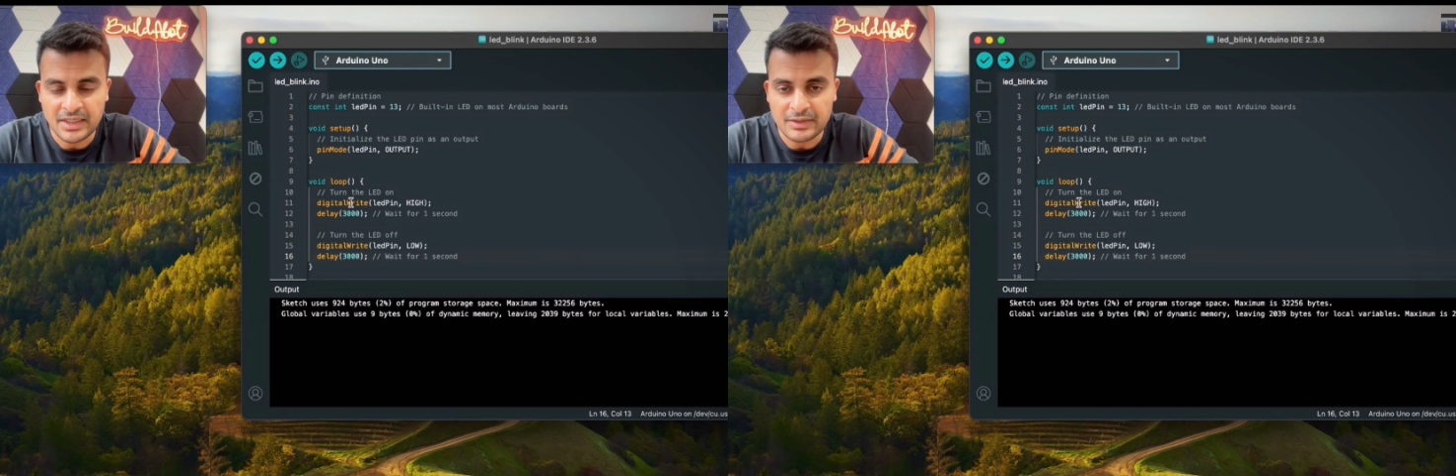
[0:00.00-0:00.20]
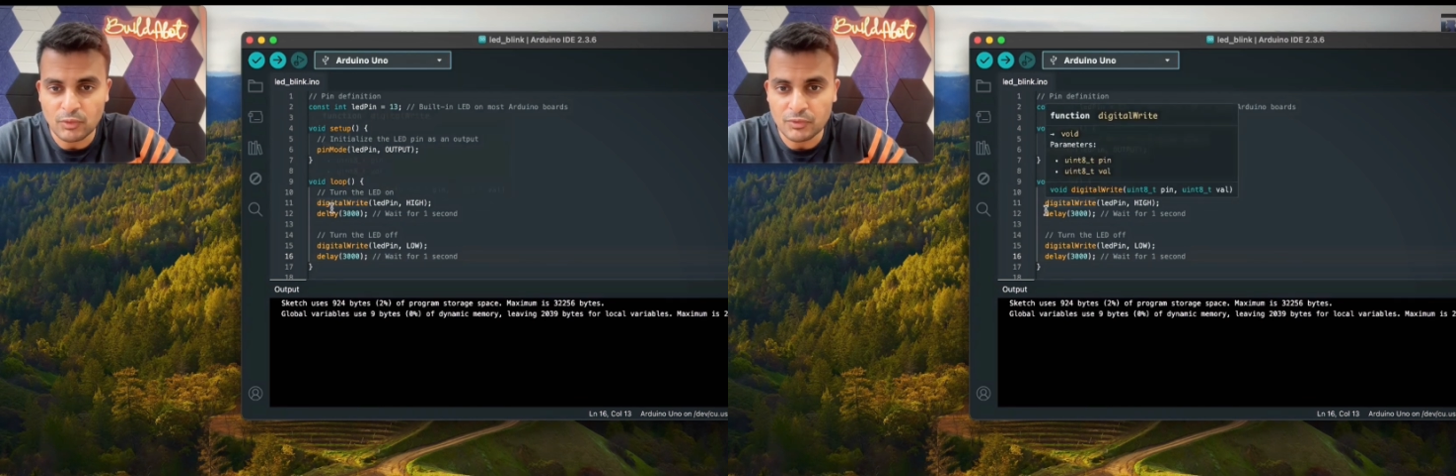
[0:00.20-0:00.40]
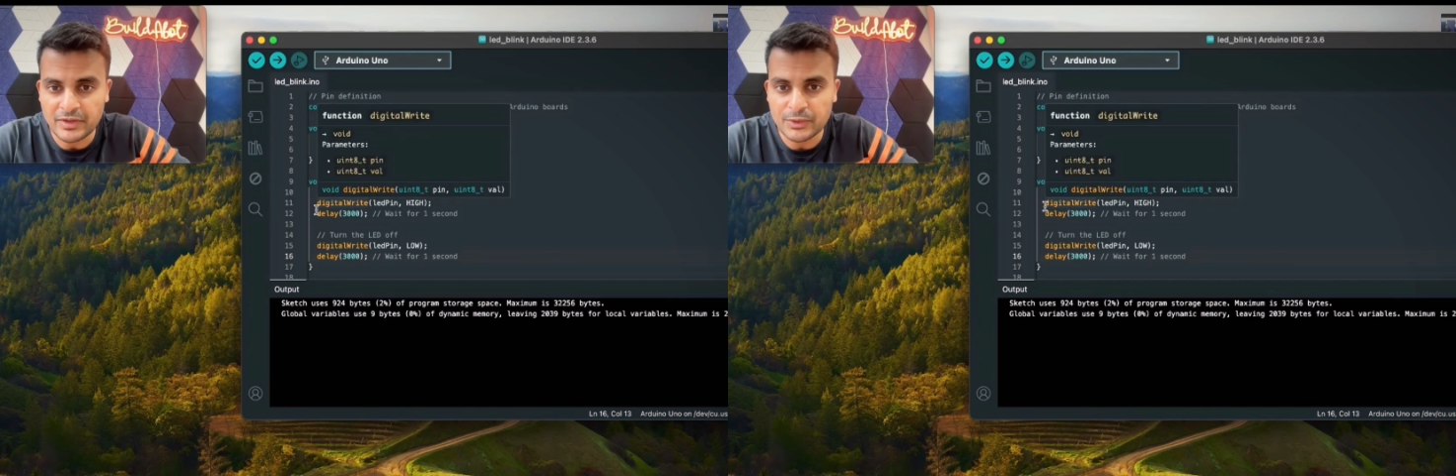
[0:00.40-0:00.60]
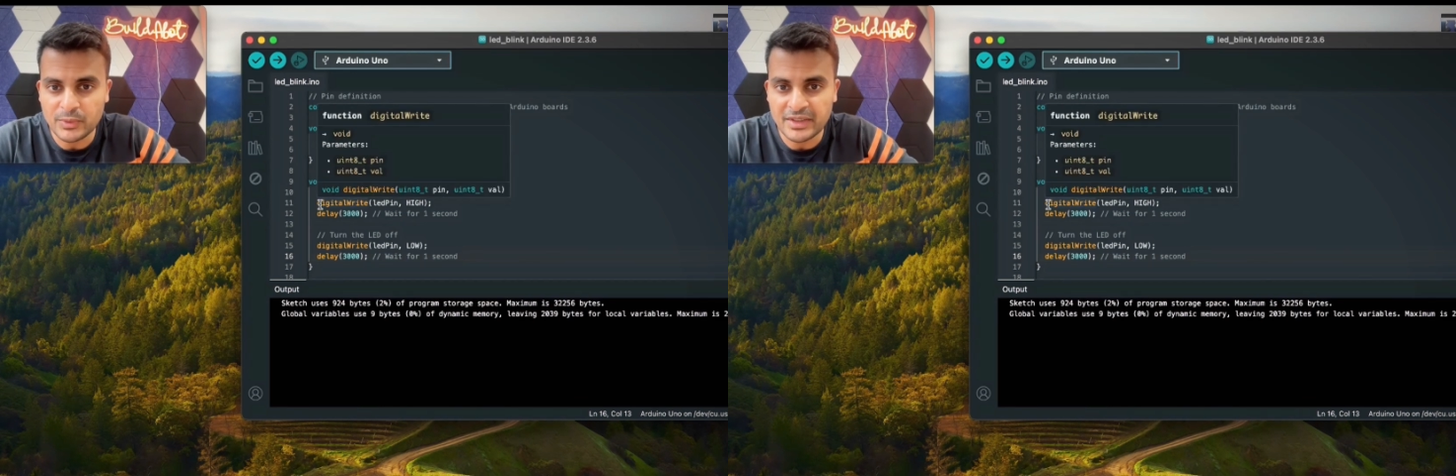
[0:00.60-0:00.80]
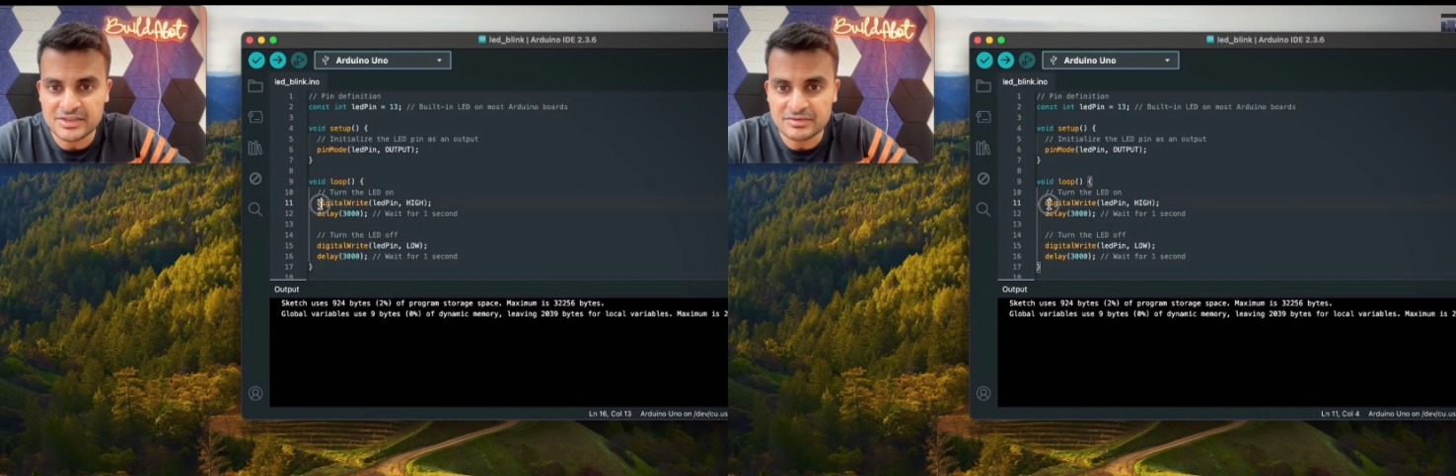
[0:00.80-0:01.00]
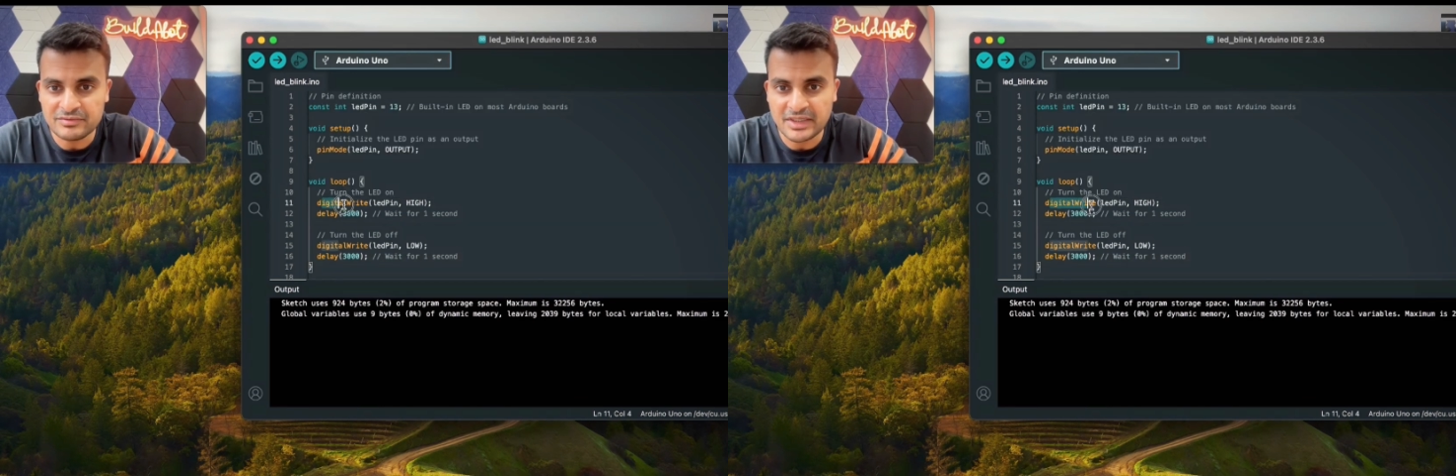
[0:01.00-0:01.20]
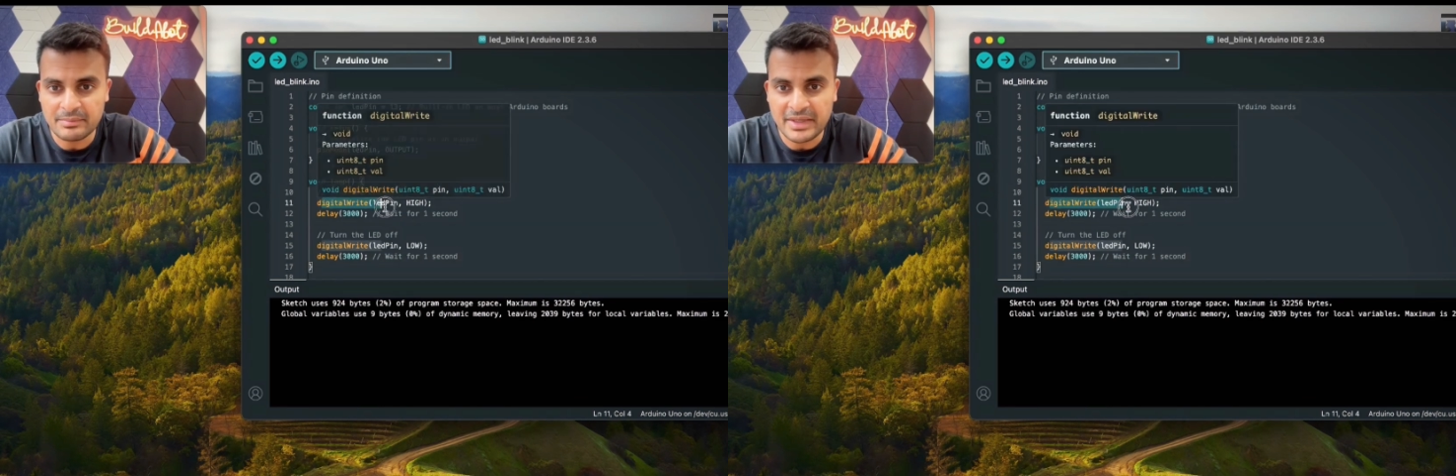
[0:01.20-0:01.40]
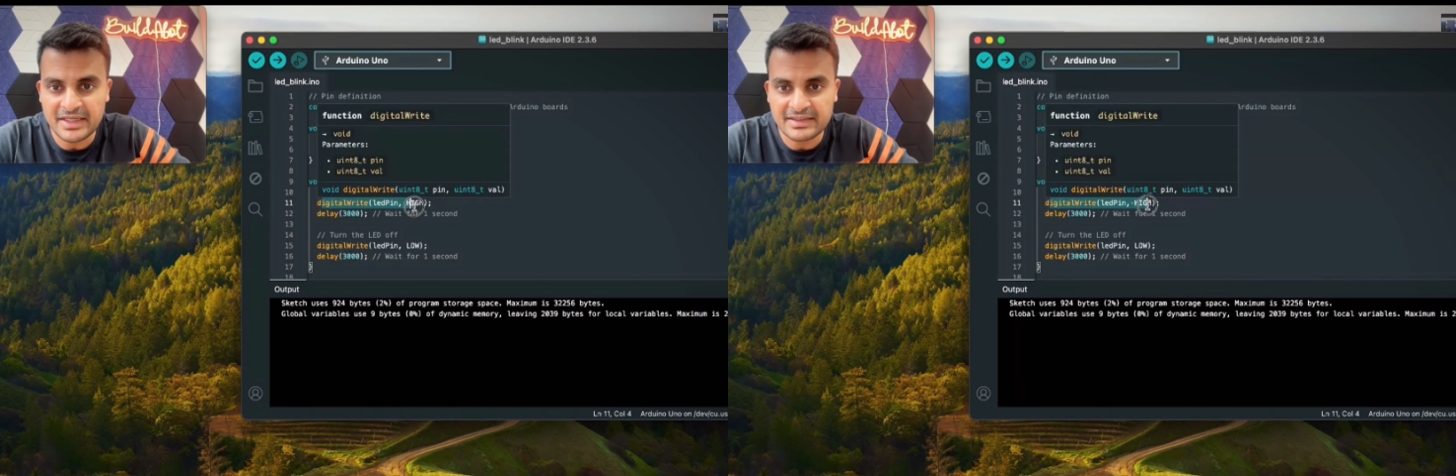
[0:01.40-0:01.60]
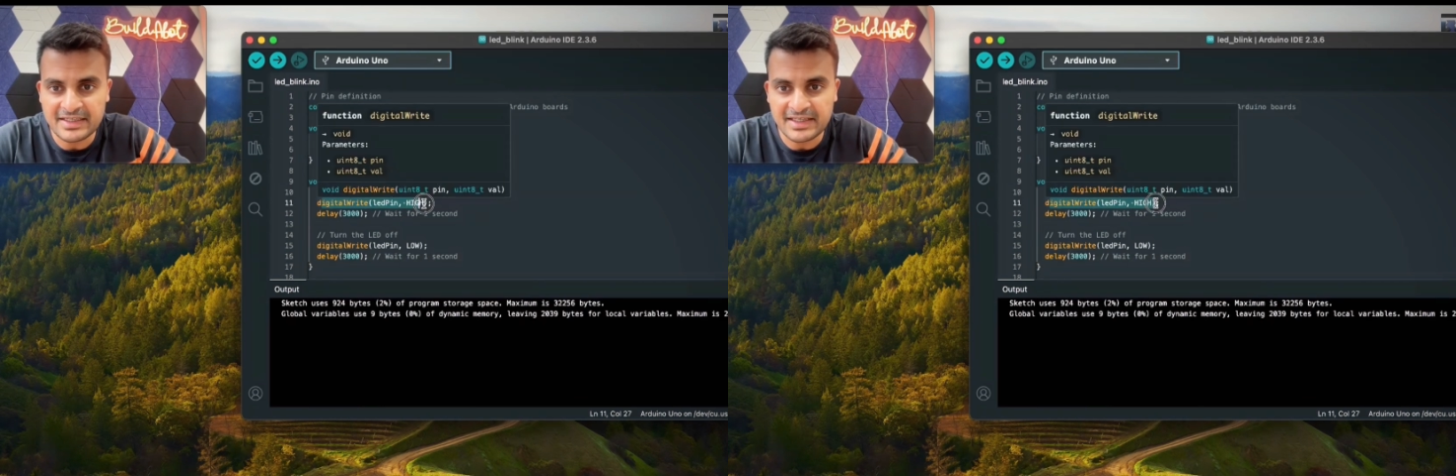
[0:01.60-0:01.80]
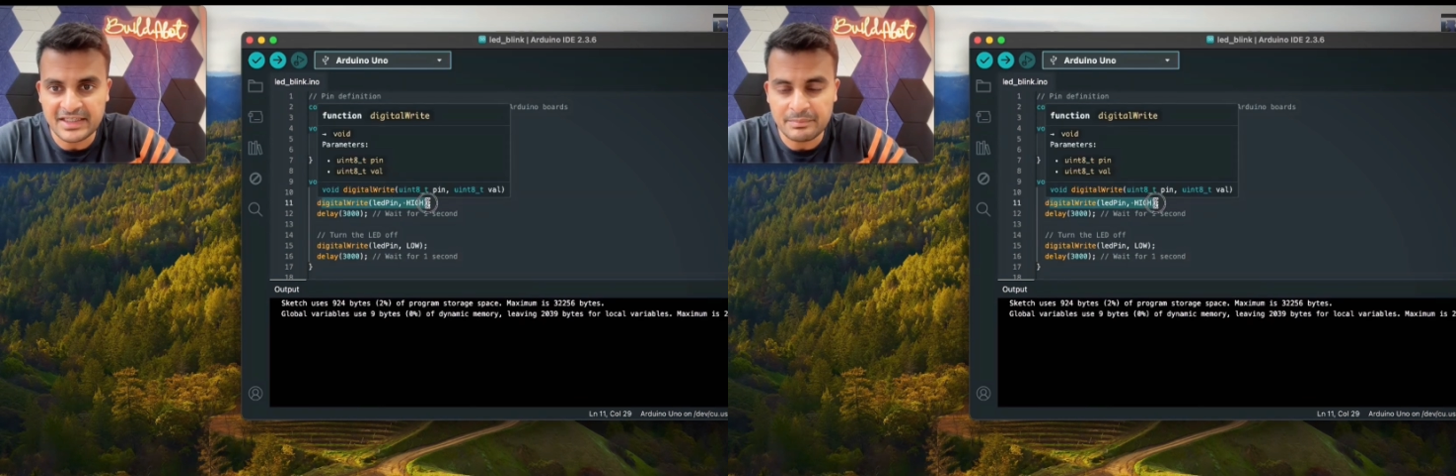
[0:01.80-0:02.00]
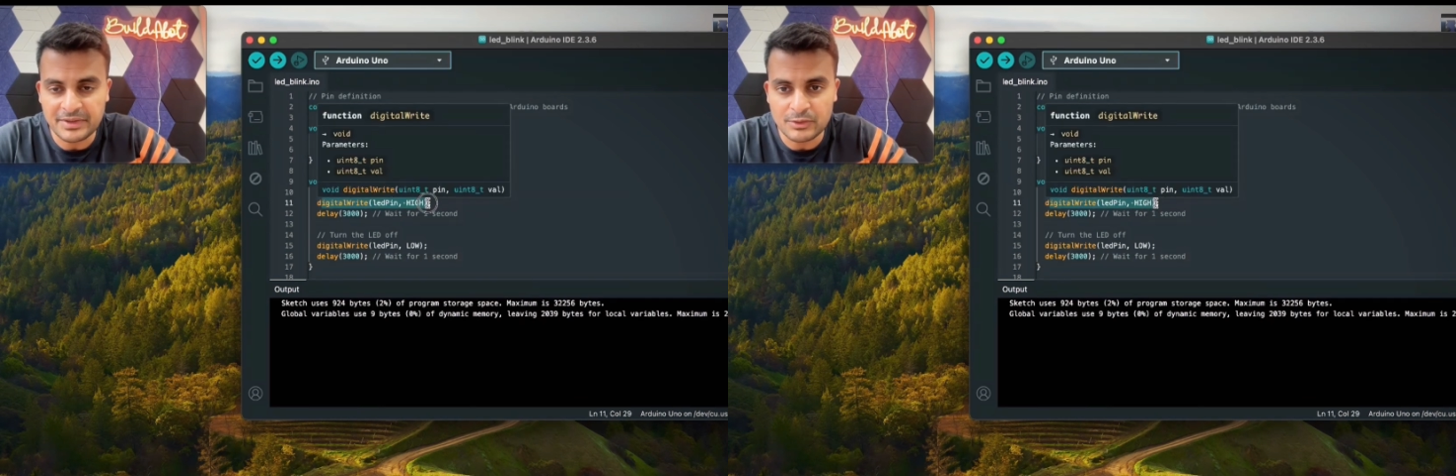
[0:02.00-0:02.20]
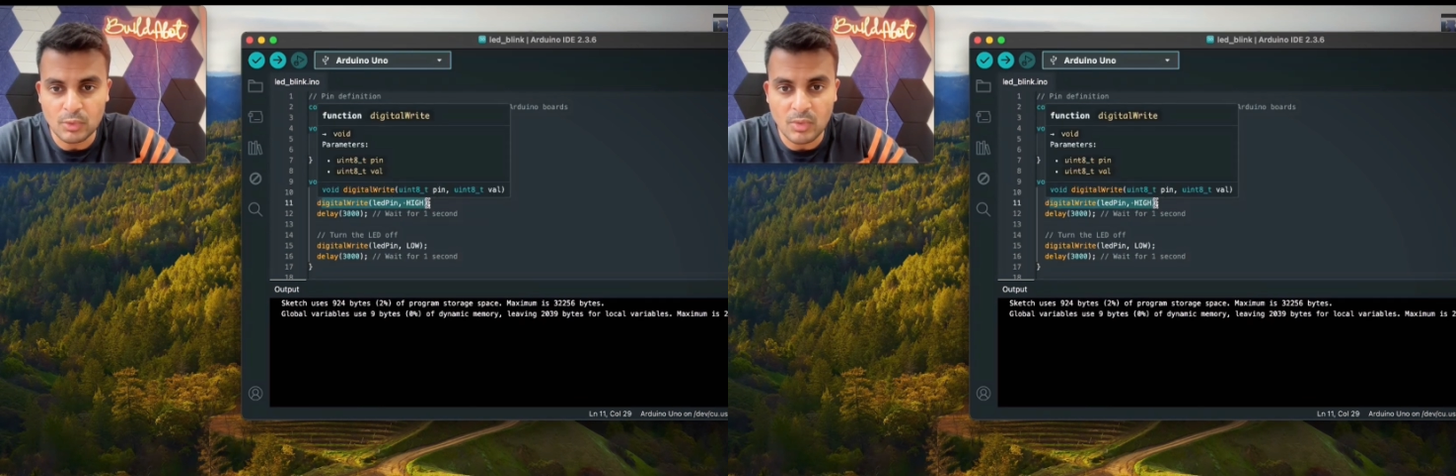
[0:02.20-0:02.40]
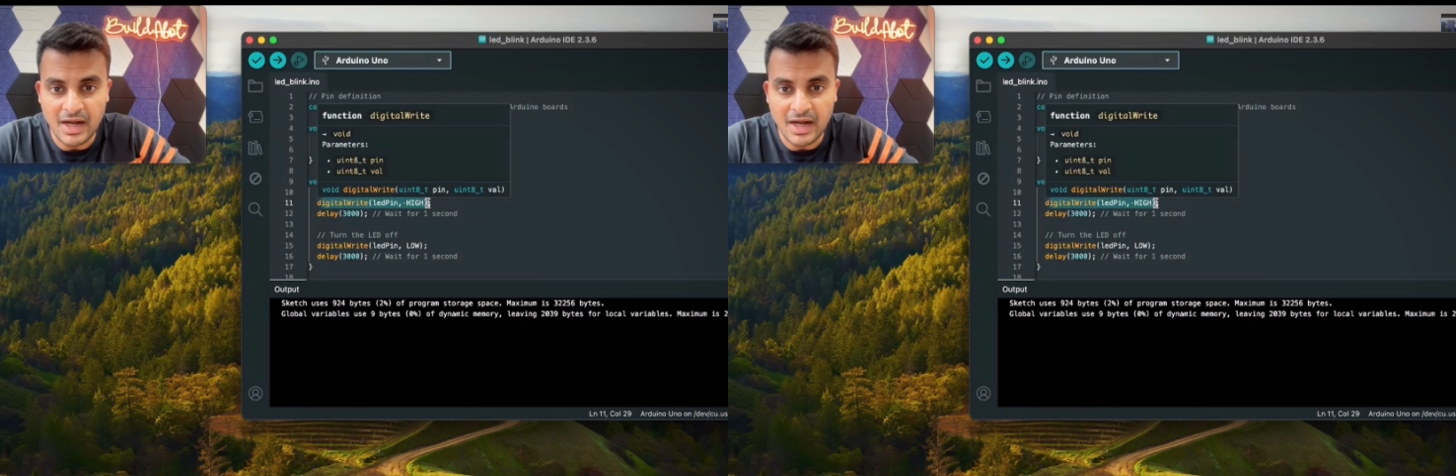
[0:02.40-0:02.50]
And what we are doing is we are making that LED pin go